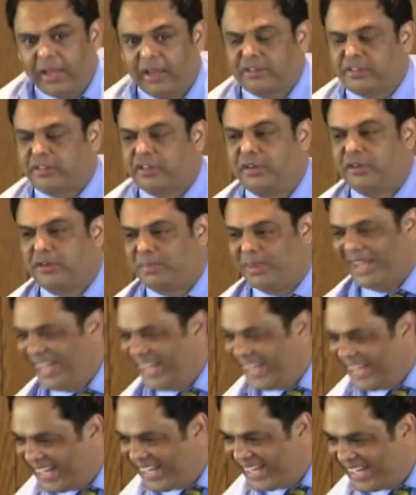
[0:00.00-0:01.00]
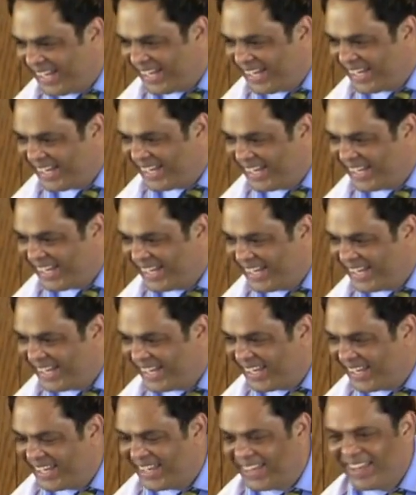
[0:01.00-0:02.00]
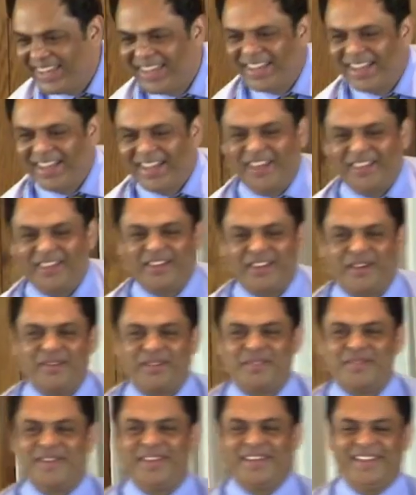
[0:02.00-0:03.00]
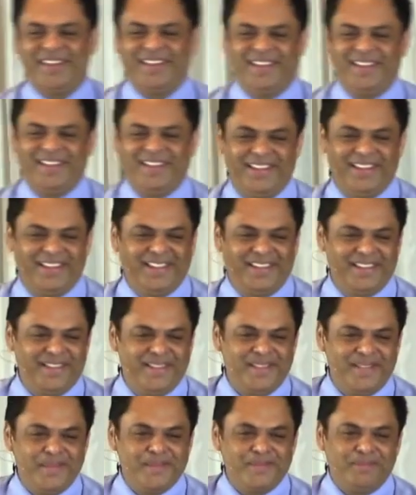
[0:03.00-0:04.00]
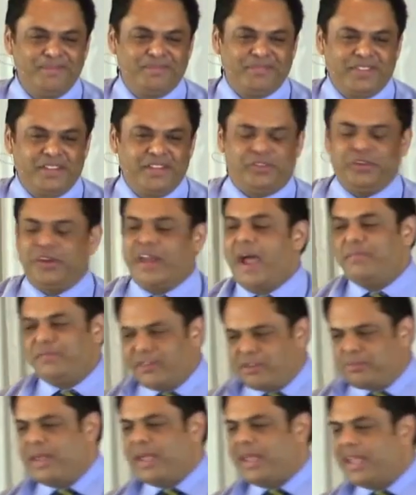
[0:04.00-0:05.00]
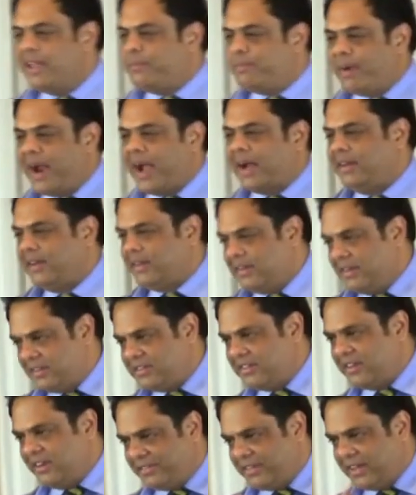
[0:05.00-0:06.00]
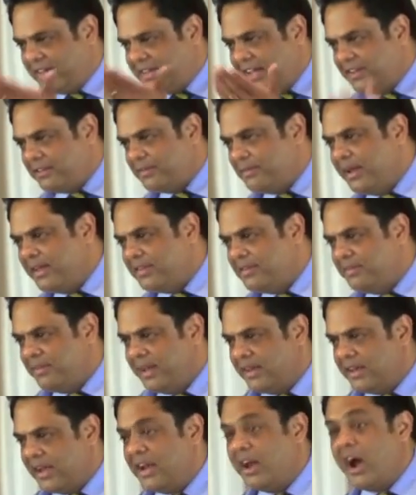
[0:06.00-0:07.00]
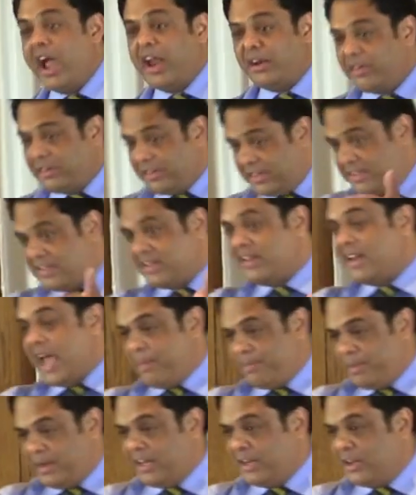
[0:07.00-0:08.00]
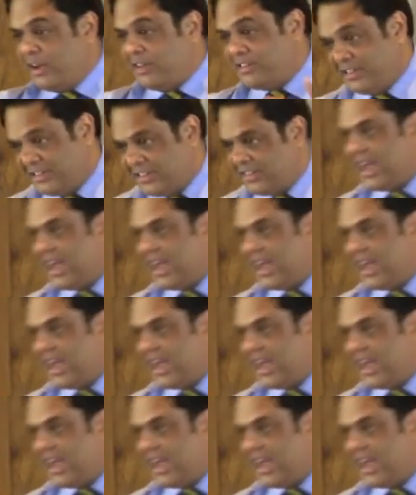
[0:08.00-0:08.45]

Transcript: Excuse me. Are you here with me? Today I'm just speaking practical stuff that takes place in my life. I know it doesn't happen in your church,